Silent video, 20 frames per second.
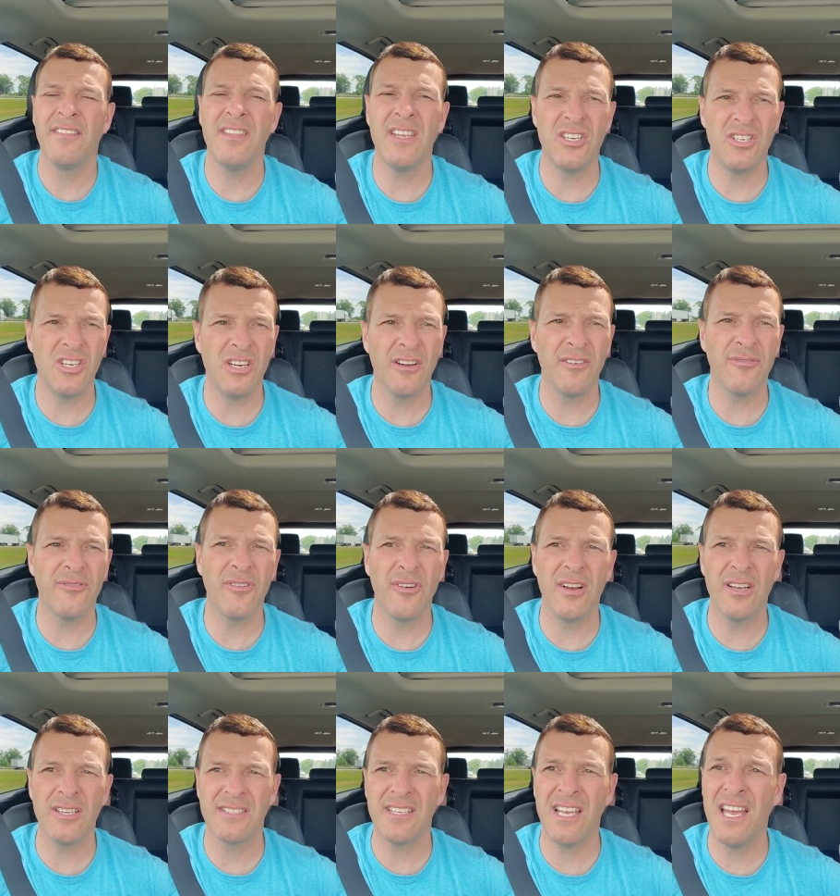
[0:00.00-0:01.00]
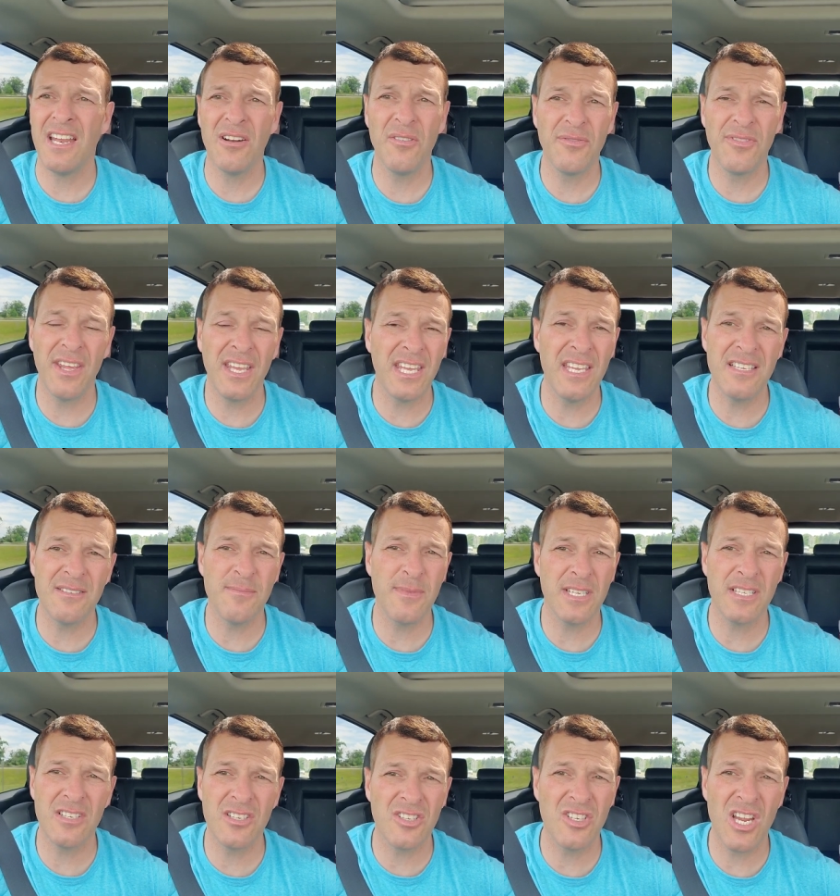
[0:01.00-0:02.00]
this year for us. I don't think he's
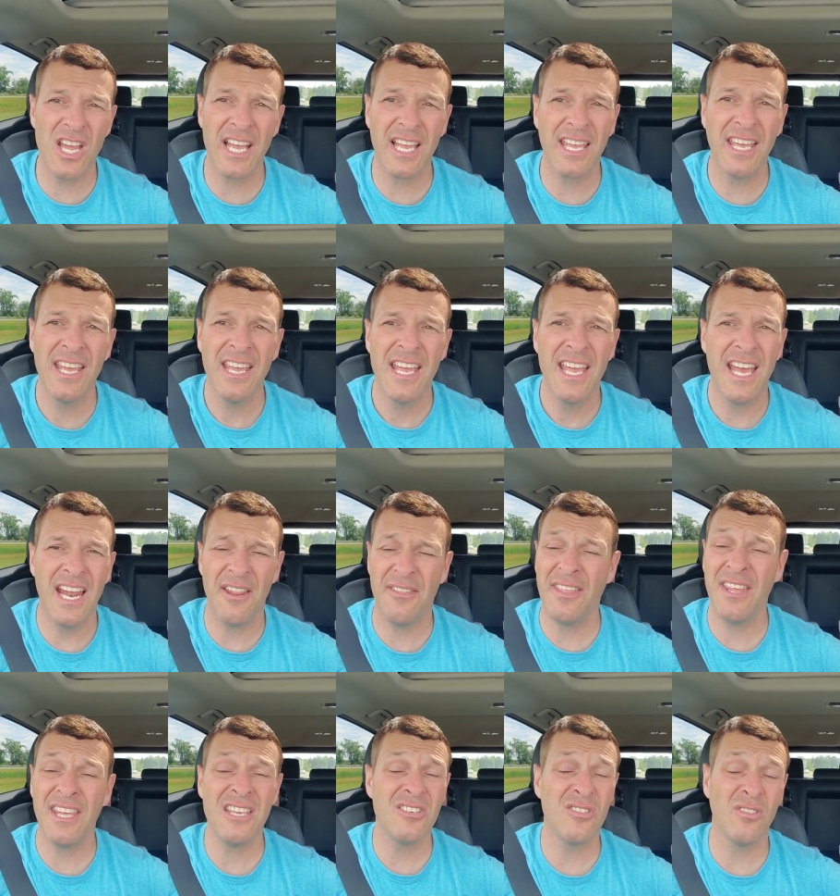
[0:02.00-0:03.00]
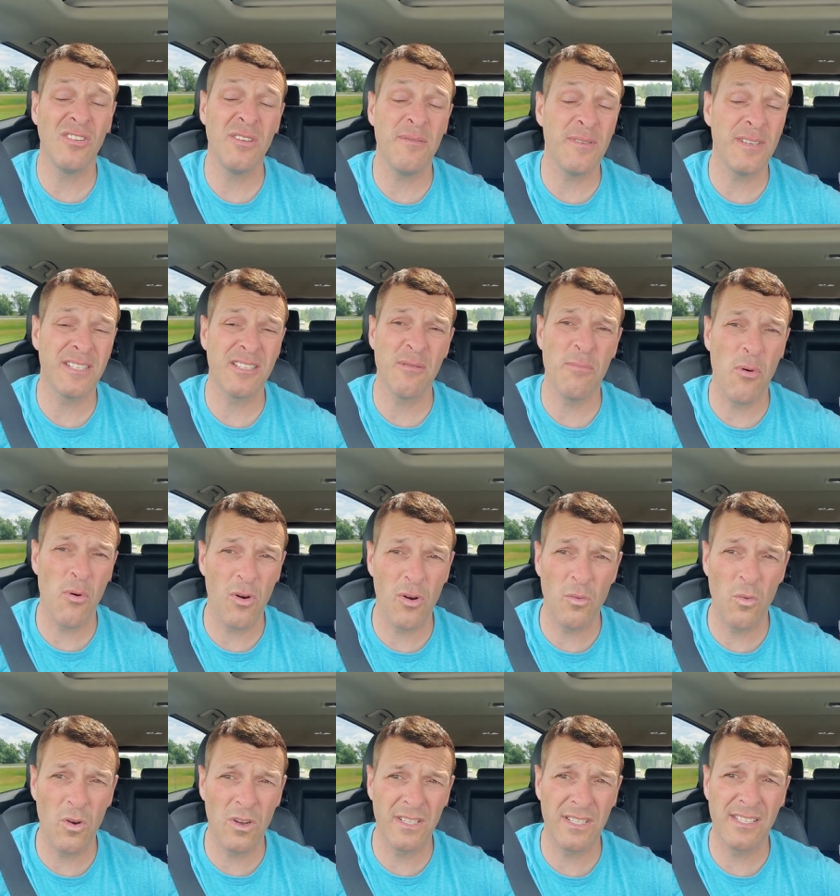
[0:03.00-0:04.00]
missed a check, and I think he's only missed the
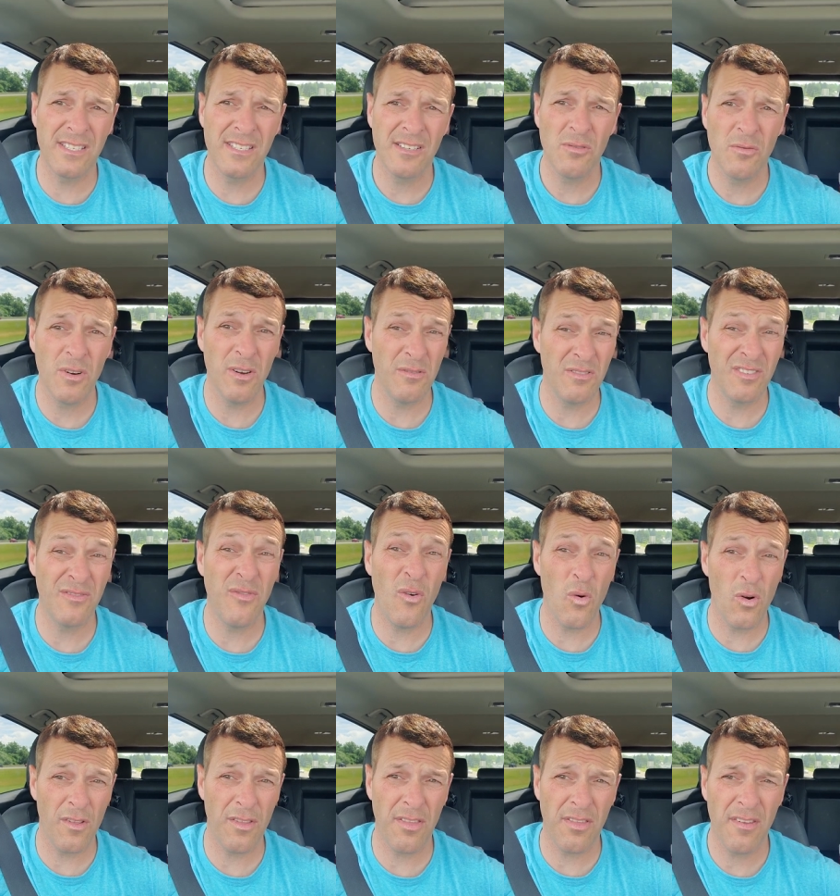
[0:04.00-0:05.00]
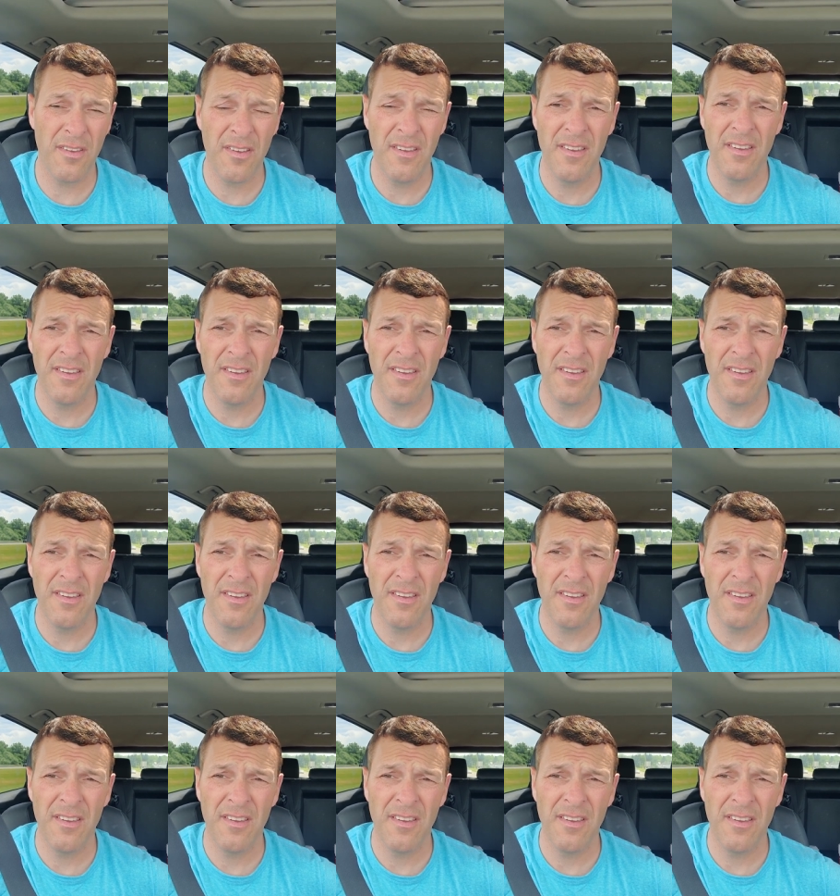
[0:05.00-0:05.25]
board once, he was fourth.